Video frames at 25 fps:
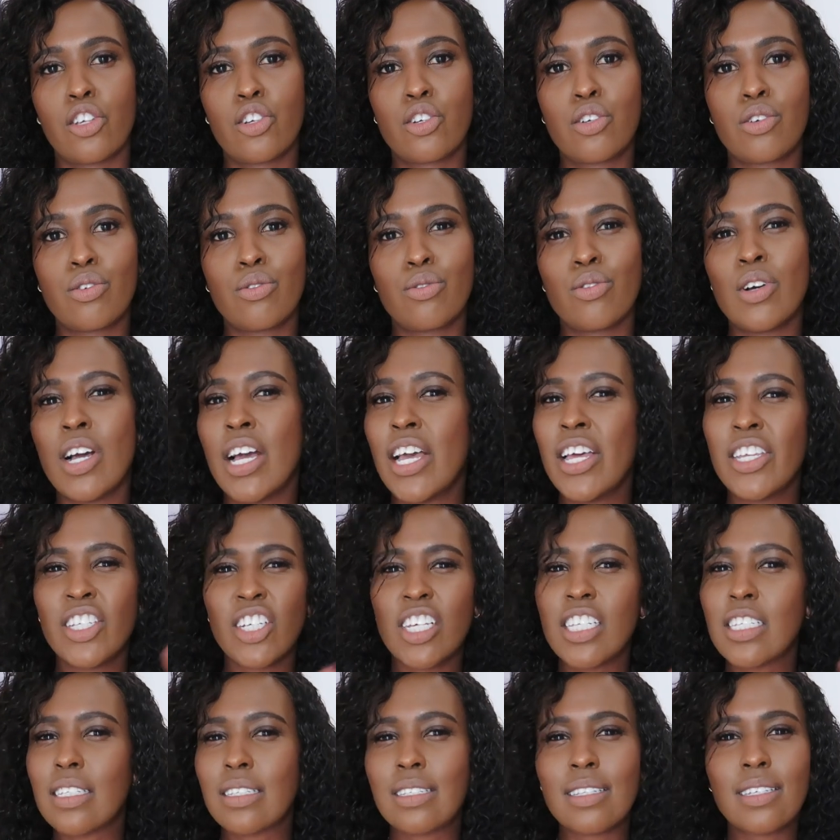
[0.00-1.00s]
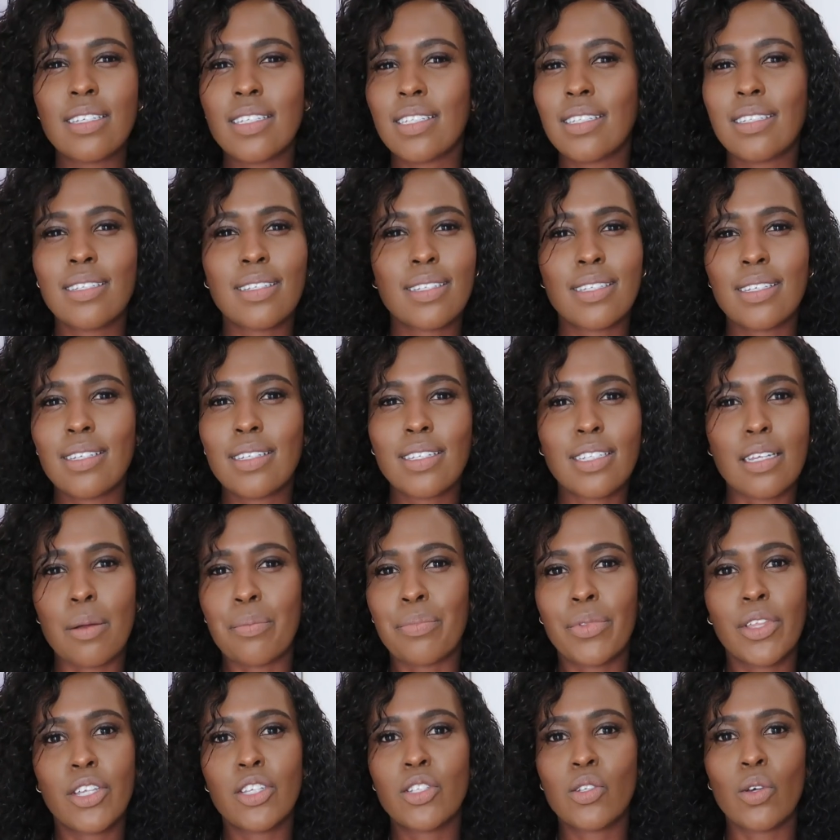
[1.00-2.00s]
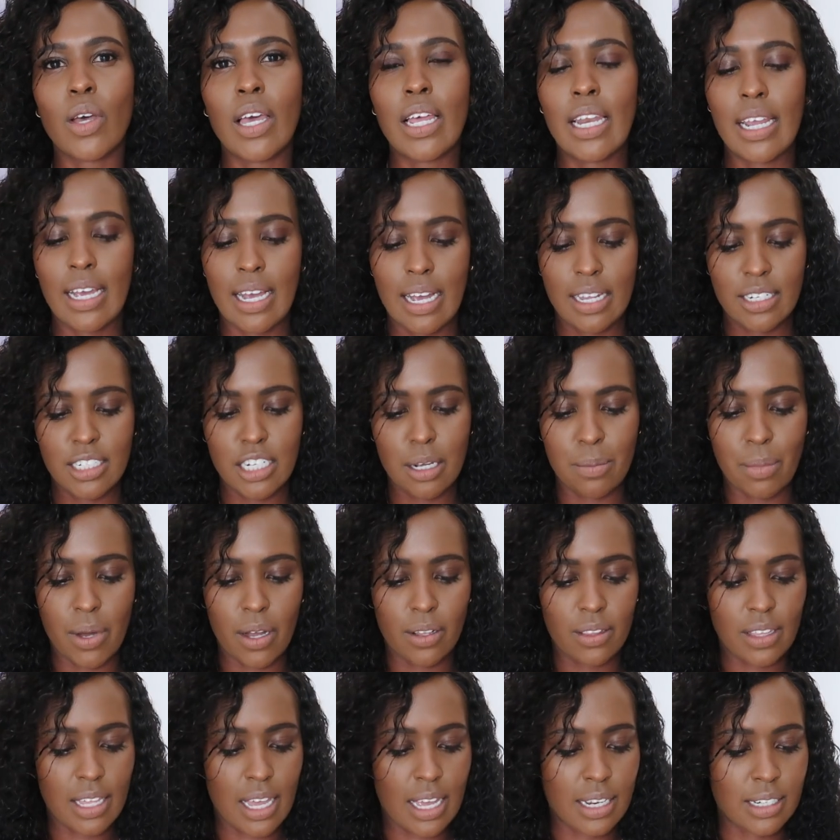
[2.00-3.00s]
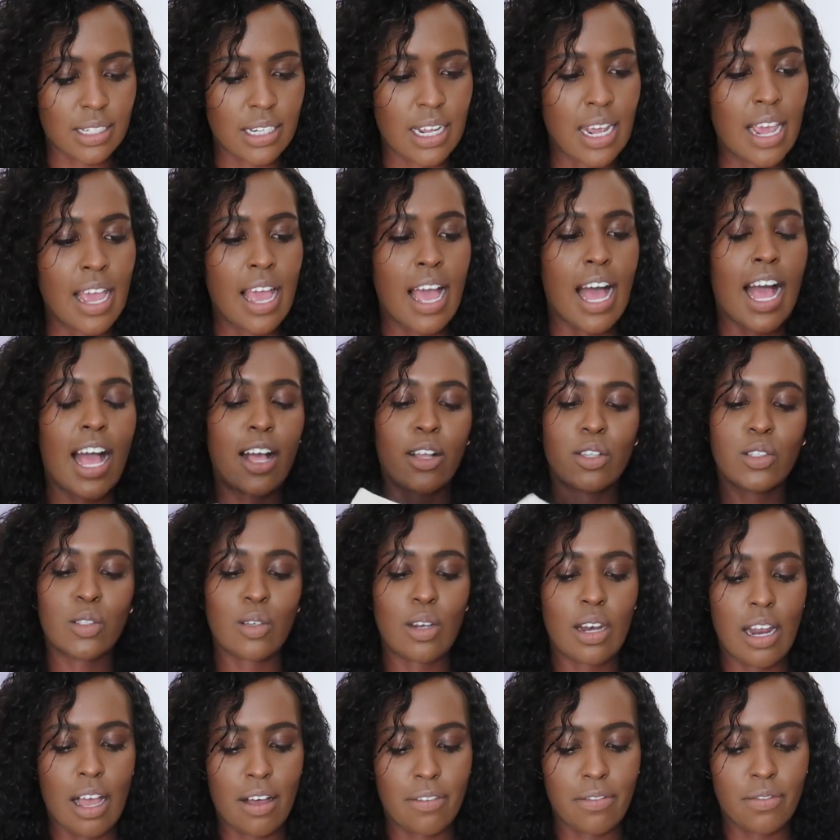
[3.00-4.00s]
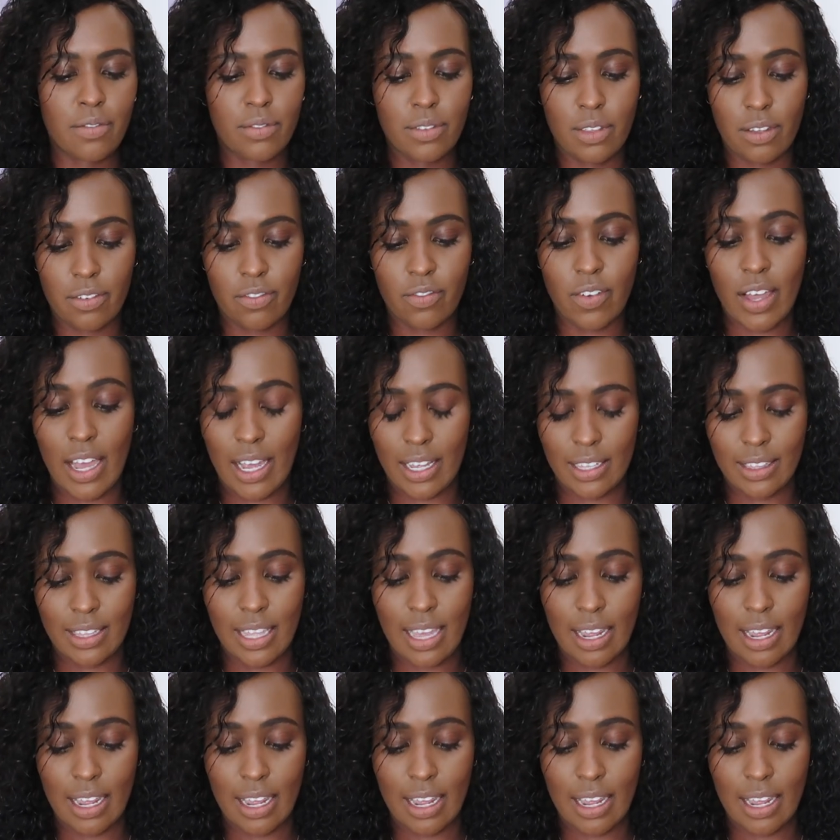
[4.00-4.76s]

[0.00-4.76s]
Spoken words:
the shoe, this is something so elegant about that. I also love the fact